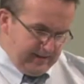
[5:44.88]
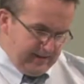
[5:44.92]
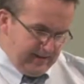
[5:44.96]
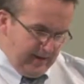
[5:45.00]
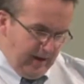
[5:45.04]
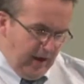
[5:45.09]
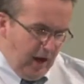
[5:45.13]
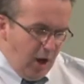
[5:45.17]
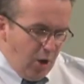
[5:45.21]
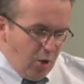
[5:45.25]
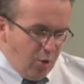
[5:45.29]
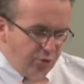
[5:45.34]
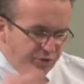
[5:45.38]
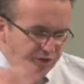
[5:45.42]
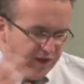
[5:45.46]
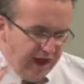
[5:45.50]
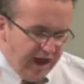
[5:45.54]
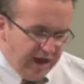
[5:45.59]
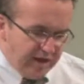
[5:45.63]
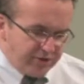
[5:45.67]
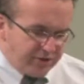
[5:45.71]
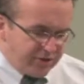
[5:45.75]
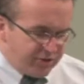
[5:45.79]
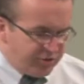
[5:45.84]
How
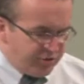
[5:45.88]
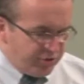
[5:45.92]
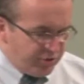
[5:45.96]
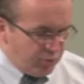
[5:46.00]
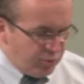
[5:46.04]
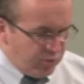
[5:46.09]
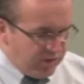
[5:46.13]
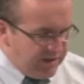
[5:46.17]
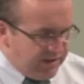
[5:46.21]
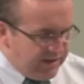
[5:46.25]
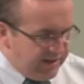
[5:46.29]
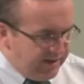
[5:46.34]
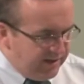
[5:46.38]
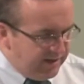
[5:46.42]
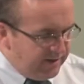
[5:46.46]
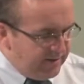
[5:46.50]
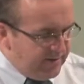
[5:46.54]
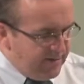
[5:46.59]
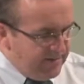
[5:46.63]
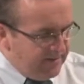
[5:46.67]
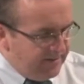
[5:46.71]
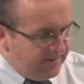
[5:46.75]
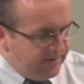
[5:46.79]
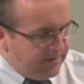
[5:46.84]
then can
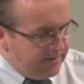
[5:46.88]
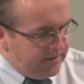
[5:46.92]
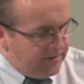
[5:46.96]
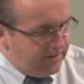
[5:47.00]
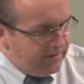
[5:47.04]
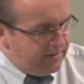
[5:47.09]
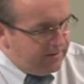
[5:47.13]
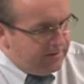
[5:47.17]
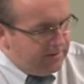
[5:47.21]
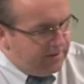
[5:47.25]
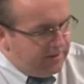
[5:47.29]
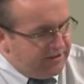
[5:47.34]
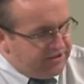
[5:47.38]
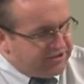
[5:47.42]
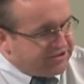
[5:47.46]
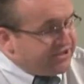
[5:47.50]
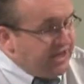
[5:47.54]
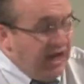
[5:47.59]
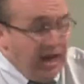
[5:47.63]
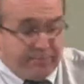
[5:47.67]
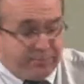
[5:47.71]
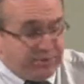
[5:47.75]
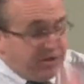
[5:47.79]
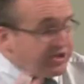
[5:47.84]
we
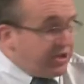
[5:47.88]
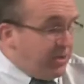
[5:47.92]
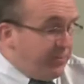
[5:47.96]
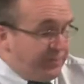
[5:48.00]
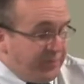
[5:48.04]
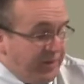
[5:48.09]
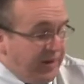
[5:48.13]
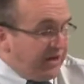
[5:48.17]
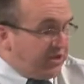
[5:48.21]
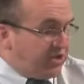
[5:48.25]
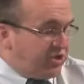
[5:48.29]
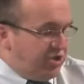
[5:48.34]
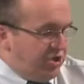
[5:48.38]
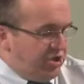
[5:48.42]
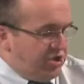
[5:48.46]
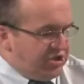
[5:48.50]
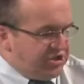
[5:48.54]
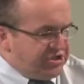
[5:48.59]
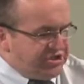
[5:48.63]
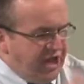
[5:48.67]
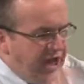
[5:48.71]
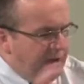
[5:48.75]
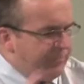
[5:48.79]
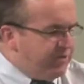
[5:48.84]
establish a picture,
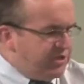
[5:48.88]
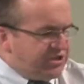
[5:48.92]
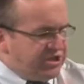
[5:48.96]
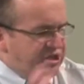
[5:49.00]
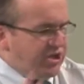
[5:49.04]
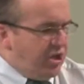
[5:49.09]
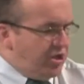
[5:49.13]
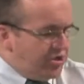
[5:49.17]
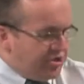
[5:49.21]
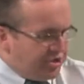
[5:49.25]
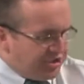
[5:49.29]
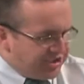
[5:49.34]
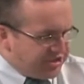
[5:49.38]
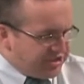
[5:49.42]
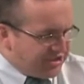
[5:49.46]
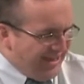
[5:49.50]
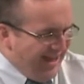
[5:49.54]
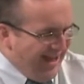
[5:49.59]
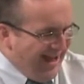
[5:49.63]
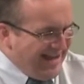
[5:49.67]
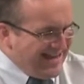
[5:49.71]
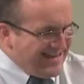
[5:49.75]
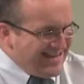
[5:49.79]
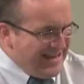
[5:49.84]
establish an
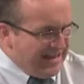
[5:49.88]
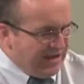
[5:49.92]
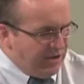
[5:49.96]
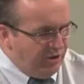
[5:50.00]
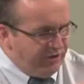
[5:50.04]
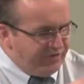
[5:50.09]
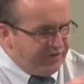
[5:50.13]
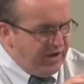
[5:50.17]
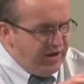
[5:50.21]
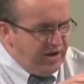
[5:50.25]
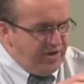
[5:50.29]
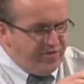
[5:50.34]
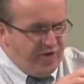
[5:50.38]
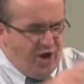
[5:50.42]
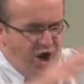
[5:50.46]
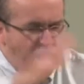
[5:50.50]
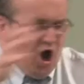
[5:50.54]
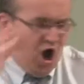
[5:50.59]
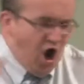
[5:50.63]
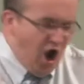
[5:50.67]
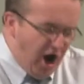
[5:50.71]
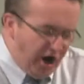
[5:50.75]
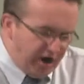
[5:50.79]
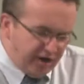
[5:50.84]
understanding of the
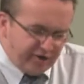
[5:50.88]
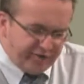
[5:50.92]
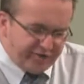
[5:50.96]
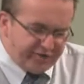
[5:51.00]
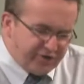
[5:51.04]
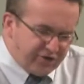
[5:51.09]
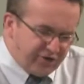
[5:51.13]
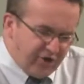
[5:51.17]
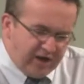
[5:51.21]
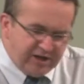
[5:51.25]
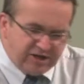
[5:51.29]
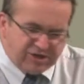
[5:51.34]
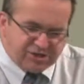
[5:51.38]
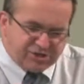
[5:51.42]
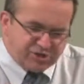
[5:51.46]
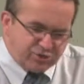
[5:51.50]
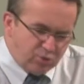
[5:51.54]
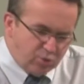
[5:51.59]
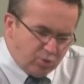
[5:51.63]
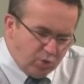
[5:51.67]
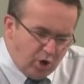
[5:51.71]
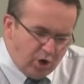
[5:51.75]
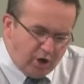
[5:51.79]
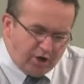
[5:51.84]
heart of Christ
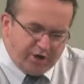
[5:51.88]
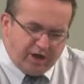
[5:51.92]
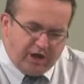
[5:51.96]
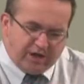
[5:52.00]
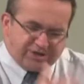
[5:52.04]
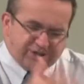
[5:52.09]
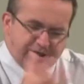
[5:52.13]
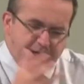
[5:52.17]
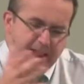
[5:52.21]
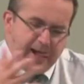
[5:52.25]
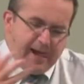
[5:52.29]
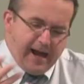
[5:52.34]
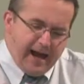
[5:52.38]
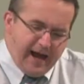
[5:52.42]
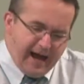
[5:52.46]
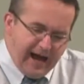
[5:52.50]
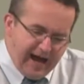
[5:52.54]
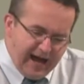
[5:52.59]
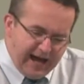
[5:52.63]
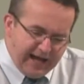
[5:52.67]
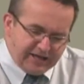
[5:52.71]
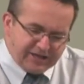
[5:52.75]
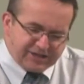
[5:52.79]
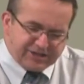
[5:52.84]
toward us
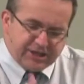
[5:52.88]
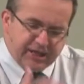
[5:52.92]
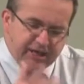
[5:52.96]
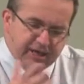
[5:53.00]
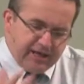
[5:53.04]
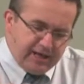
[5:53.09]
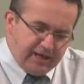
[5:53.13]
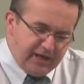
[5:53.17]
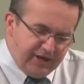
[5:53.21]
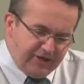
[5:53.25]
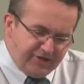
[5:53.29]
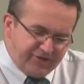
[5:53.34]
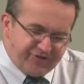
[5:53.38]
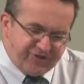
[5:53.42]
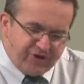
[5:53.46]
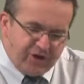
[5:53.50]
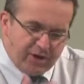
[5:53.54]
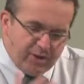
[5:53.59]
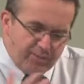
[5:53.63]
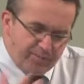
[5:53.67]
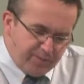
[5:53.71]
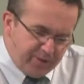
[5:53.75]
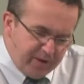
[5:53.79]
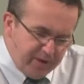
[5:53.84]
as his
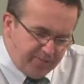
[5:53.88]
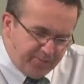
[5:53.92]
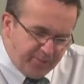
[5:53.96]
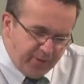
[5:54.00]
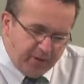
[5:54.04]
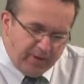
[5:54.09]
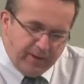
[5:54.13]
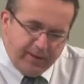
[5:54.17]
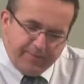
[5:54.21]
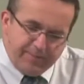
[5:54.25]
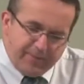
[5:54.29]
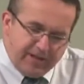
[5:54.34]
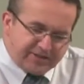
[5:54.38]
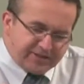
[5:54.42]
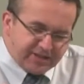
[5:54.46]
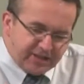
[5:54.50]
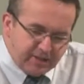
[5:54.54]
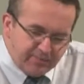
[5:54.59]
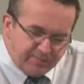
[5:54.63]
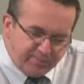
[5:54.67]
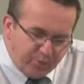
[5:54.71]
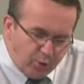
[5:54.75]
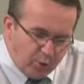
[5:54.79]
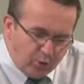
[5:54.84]
people? It's an
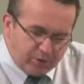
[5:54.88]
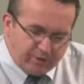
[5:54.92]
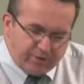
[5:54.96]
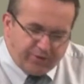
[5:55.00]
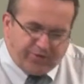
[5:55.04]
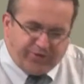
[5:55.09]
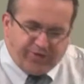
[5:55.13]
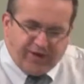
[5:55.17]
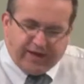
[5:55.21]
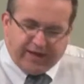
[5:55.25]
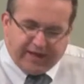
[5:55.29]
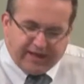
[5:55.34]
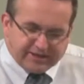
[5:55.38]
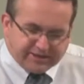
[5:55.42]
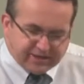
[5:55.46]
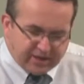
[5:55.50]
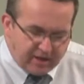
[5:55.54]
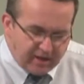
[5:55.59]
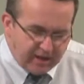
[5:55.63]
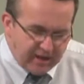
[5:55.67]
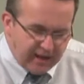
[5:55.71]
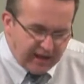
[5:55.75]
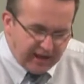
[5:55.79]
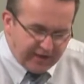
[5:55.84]
important thing. It's
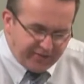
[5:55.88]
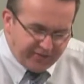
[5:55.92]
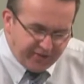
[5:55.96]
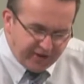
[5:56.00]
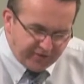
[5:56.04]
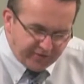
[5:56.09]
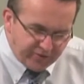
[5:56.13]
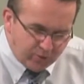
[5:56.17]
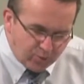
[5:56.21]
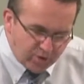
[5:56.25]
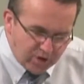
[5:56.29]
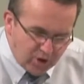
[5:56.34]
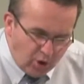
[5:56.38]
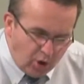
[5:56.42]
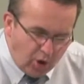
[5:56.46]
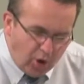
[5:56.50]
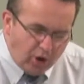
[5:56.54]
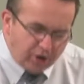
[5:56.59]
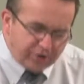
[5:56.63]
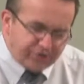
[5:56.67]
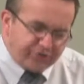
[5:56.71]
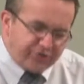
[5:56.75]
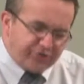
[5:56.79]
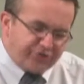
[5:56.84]
a thing that we
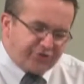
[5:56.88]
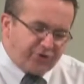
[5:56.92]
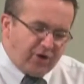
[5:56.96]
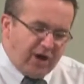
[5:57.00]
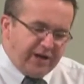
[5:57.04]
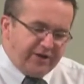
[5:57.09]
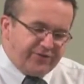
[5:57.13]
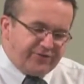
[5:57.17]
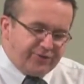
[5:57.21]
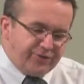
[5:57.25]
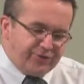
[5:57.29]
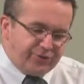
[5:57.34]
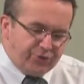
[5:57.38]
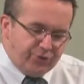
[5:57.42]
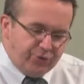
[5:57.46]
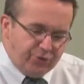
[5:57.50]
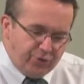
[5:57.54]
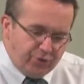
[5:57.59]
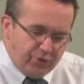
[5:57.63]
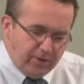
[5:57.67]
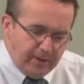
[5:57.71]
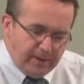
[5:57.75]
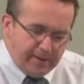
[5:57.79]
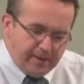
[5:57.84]
ought to try to
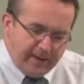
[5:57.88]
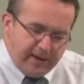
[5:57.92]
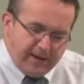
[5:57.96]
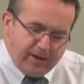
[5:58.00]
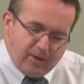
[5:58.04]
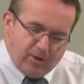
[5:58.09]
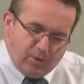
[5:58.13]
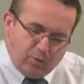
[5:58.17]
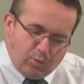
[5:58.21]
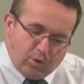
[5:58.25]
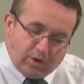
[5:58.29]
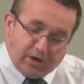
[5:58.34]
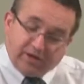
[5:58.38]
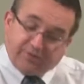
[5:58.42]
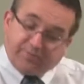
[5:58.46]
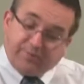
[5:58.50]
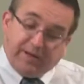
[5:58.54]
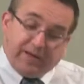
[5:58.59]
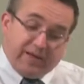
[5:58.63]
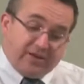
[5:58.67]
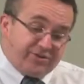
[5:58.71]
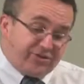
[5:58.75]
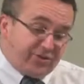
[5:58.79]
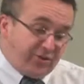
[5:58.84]
do. What has
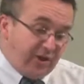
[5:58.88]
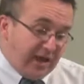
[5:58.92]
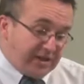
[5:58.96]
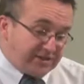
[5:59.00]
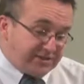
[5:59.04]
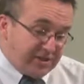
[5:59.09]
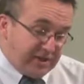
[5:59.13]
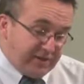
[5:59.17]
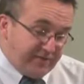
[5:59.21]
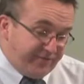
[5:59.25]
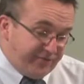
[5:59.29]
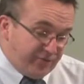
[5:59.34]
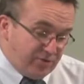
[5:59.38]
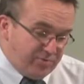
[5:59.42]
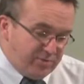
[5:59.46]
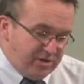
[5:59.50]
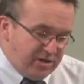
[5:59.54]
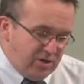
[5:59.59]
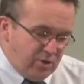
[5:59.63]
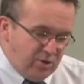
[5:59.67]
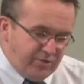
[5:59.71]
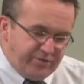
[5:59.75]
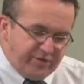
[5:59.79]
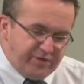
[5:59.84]
been interesting for
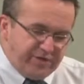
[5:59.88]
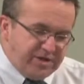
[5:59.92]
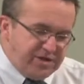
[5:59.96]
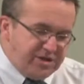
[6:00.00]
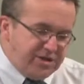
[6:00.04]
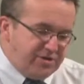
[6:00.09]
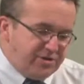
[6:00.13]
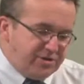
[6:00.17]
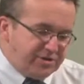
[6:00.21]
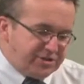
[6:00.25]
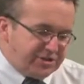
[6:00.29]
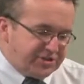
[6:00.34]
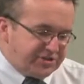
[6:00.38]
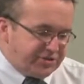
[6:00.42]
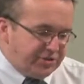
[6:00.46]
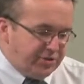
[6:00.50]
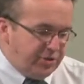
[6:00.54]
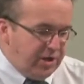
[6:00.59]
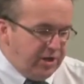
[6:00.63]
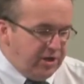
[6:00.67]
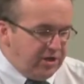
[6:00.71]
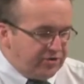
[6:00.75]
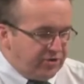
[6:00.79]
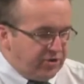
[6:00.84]
me over the years is
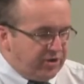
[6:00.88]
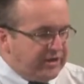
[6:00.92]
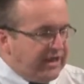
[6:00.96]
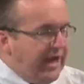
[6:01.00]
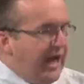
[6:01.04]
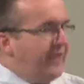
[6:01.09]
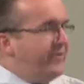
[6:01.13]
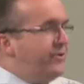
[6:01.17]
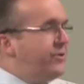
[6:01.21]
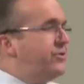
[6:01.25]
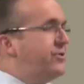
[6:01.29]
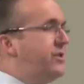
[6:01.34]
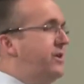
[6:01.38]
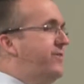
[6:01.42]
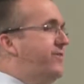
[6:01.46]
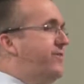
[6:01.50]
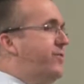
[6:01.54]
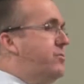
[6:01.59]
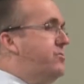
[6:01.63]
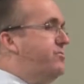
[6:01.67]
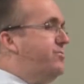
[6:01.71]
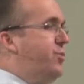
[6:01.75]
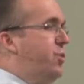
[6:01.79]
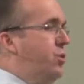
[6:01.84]
to gather
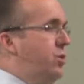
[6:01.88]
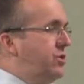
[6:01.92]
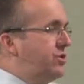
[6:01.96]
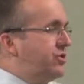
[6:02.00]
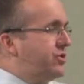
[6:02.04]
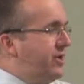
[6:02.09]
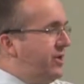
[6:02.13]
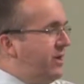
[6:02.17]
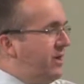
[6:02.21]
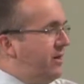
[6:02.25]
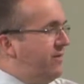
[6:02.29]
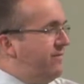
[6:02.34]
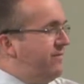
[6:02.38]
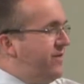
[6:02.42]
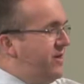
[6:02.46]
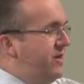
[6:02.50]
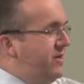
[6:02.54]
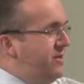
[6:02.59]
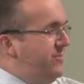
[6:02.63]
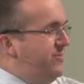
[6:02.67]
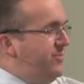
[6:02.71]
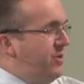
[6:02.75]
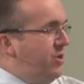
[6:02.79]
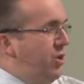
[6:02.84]
different books that are
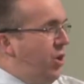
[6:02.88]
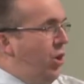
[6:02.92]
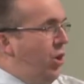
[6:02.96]
available